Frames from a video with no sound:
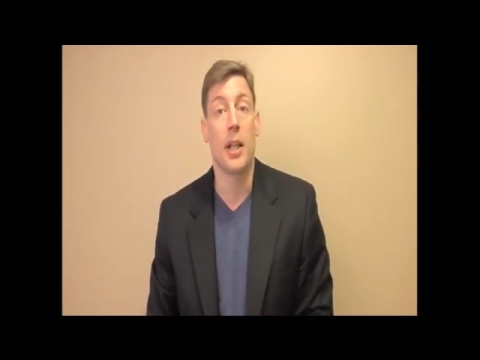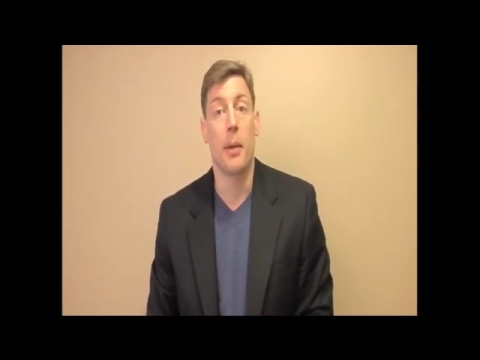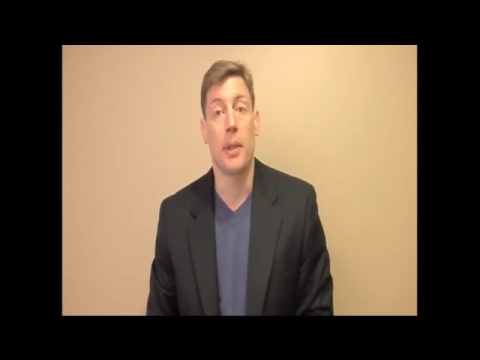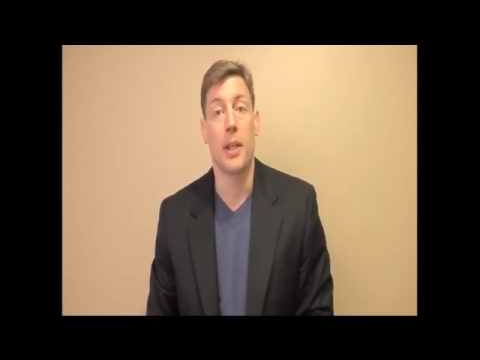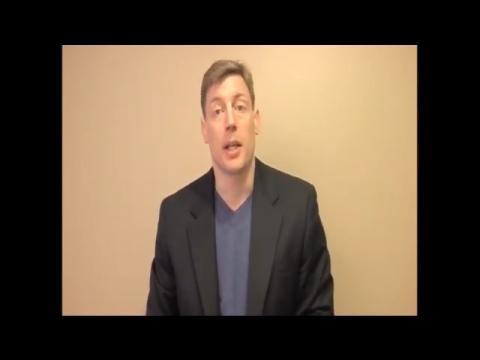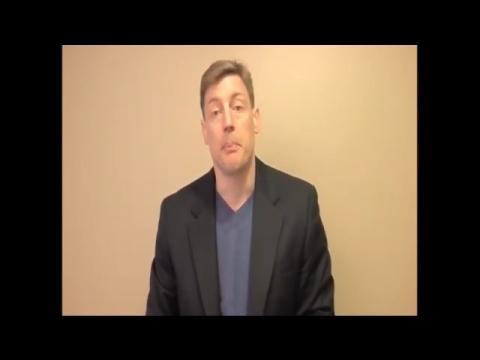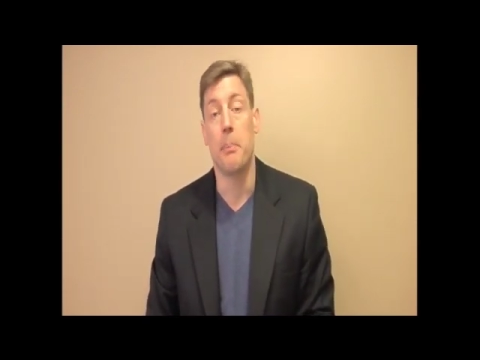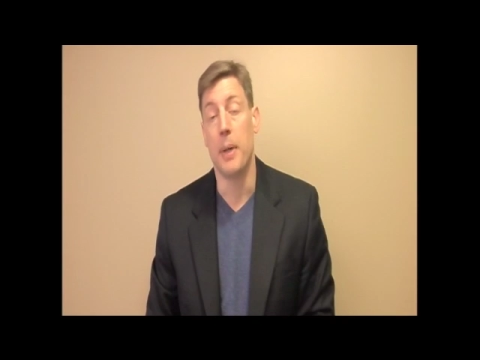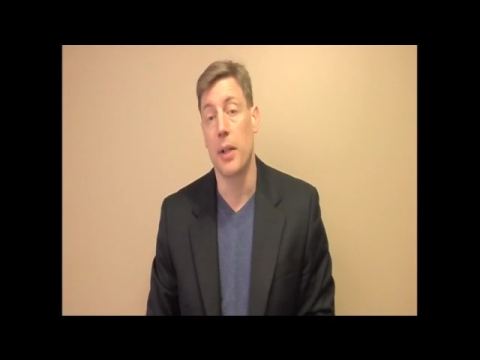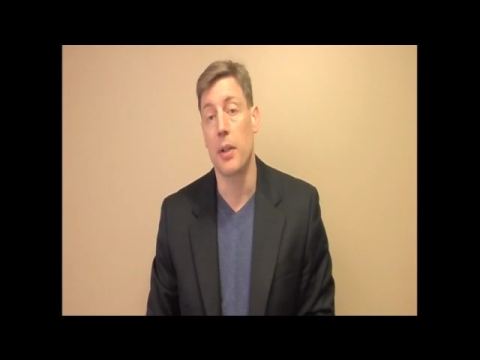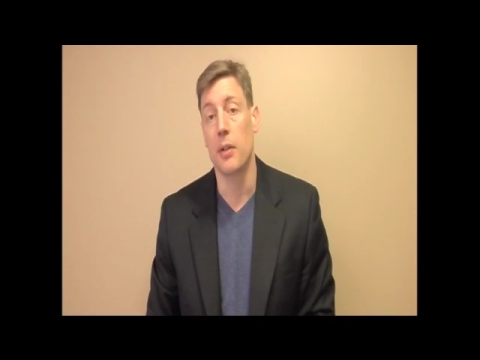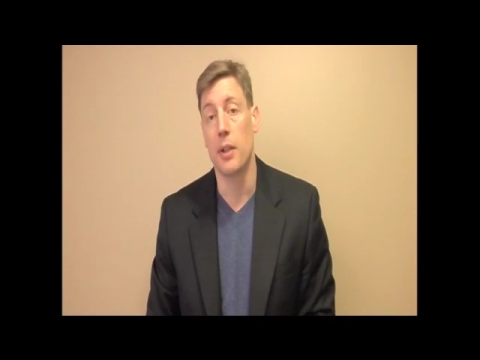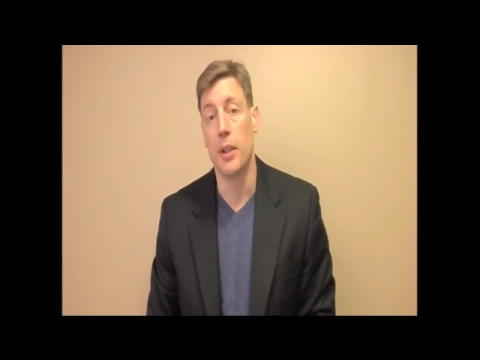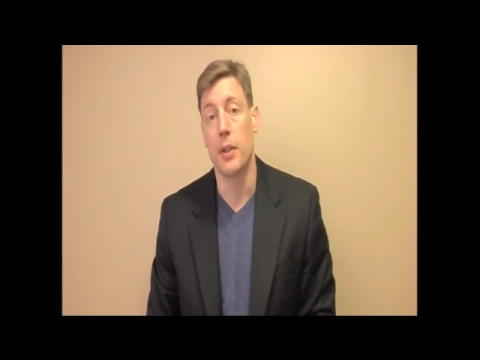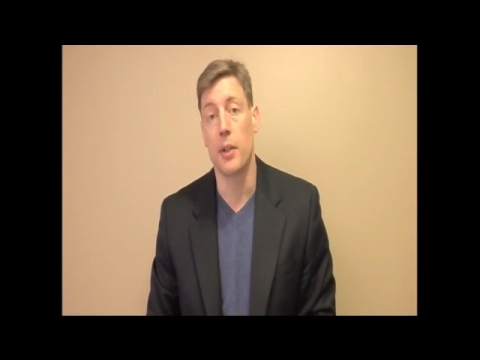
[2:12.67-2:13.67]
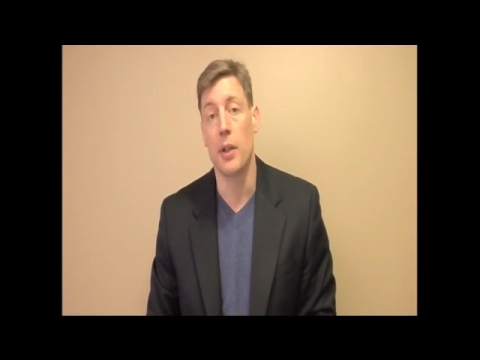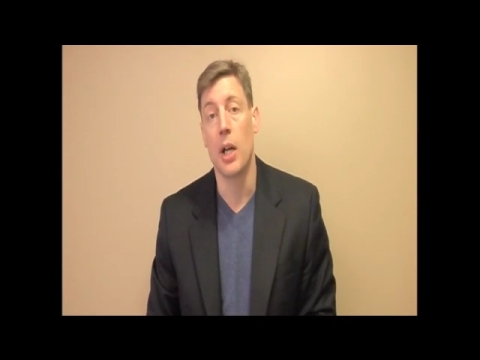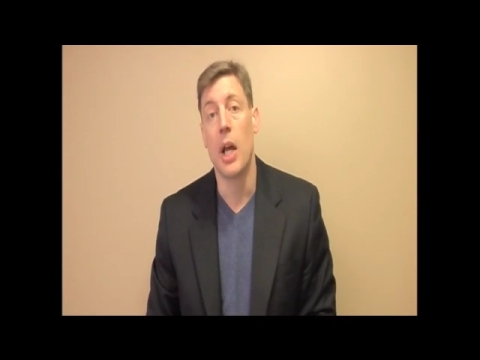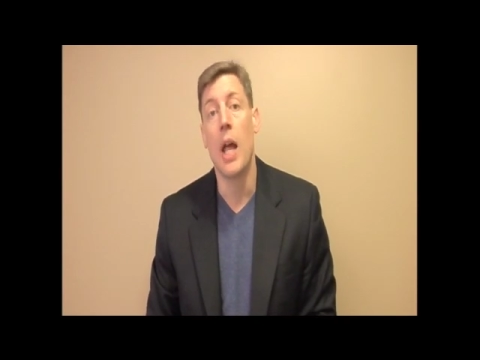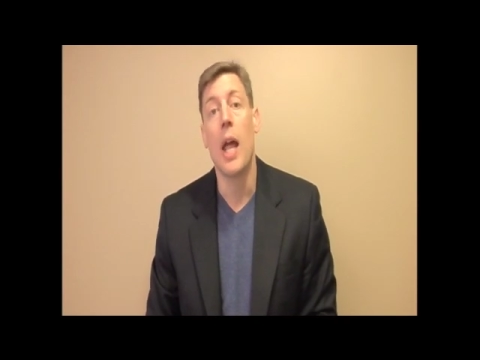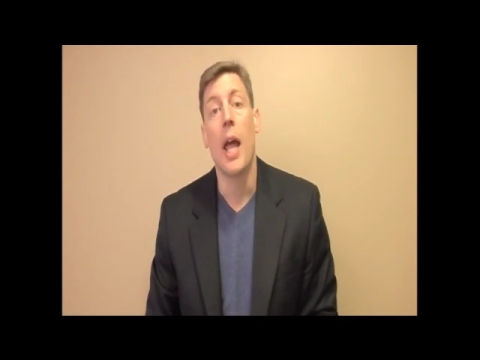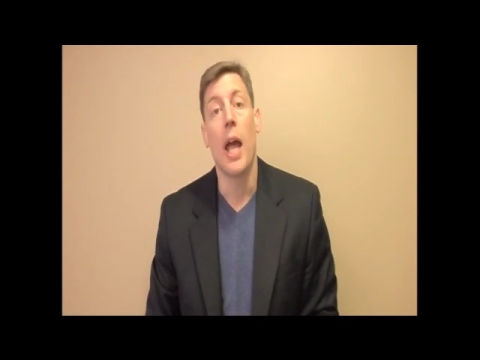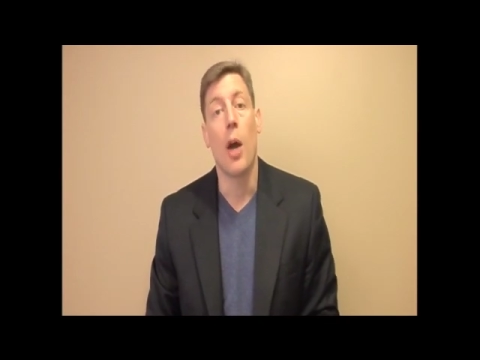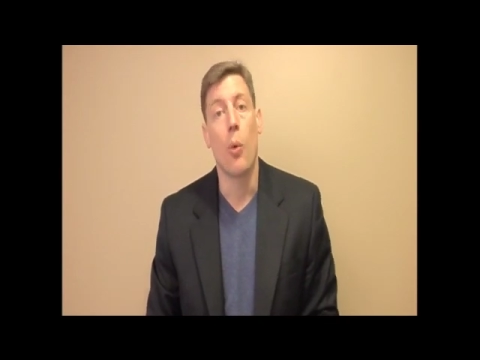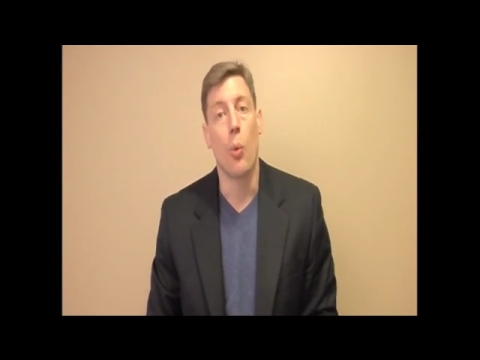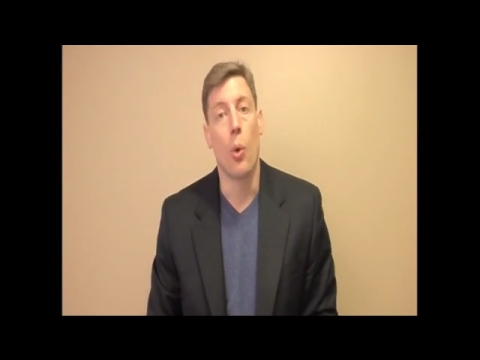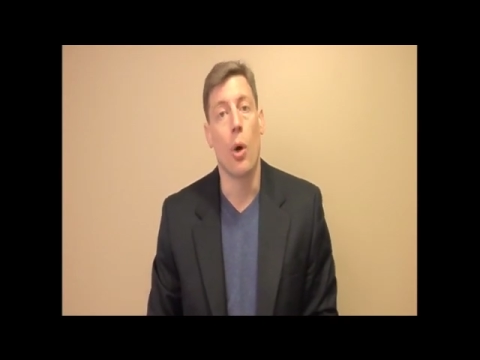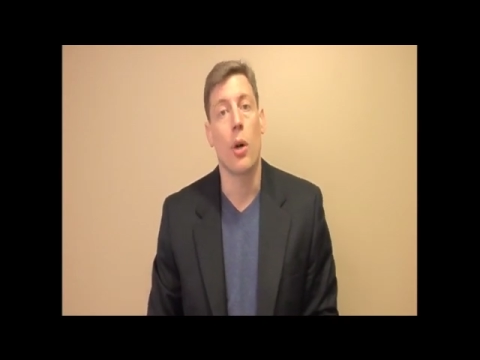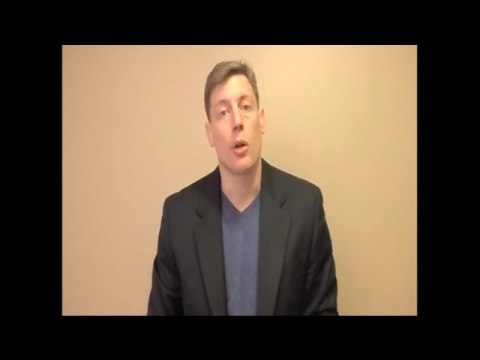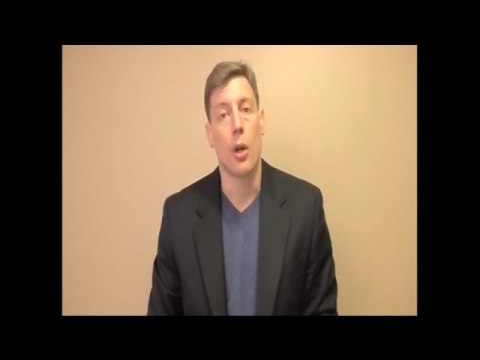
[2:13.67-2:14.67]
to Becoming a Better Leader
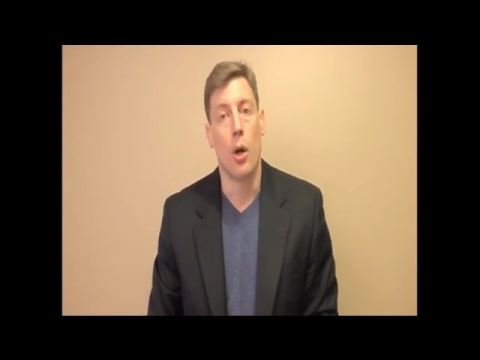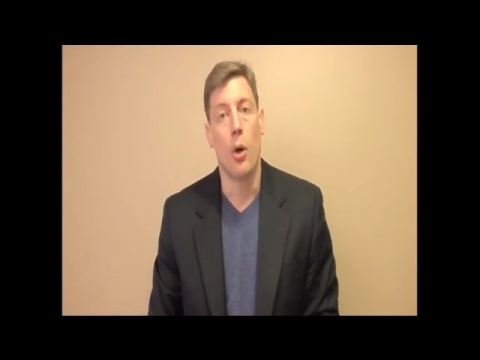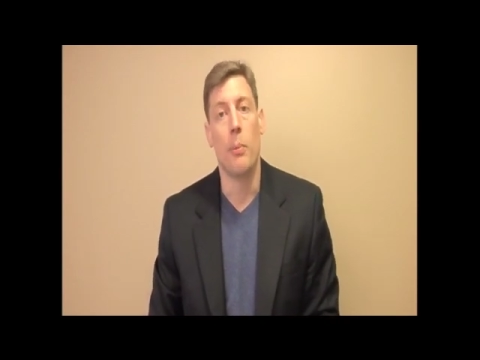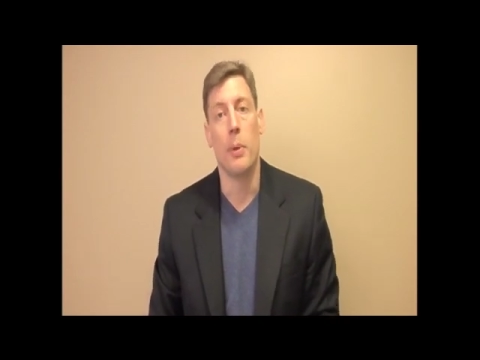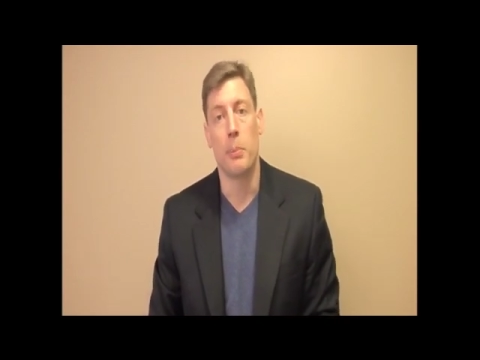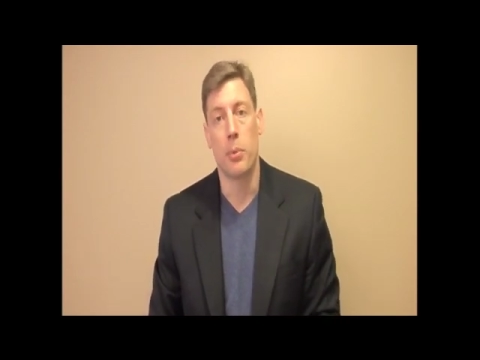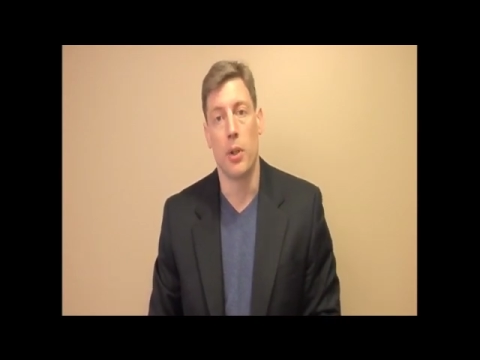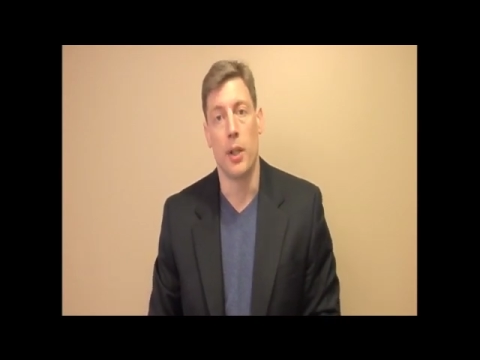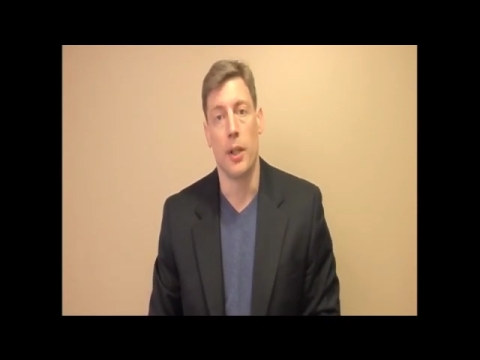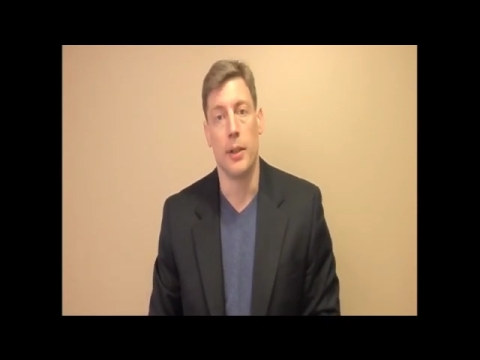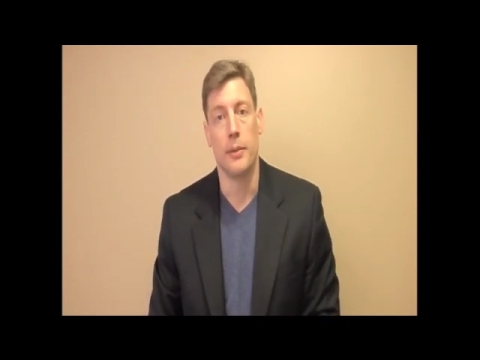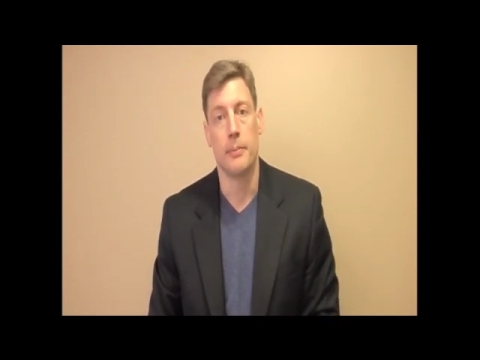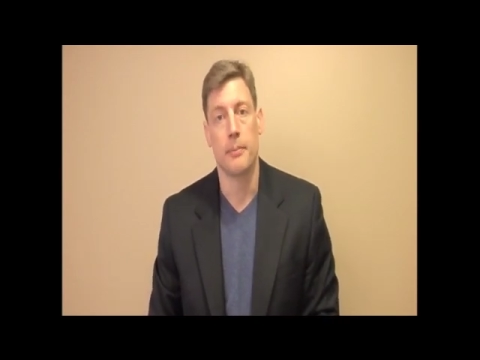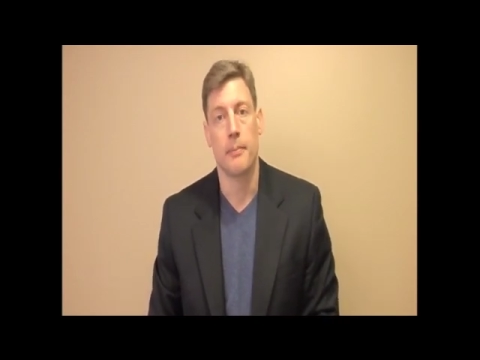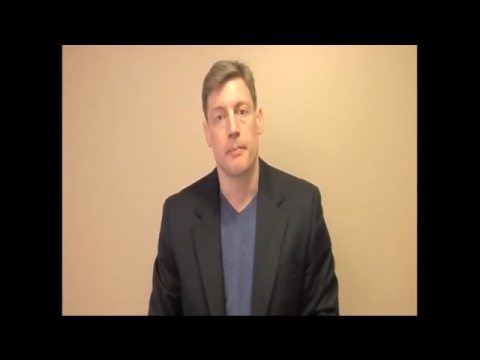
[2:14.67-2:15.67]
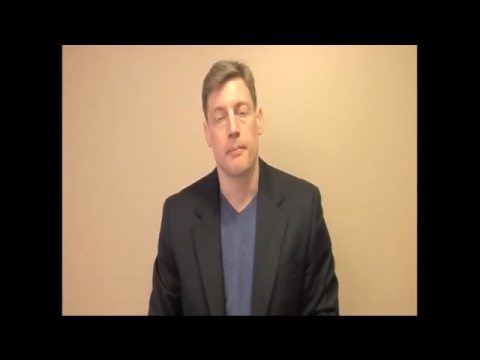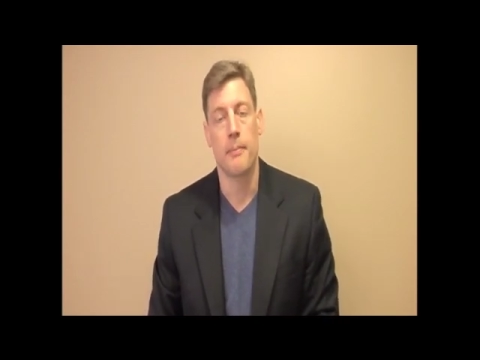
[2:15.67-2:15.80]
at Work, Home, and Play.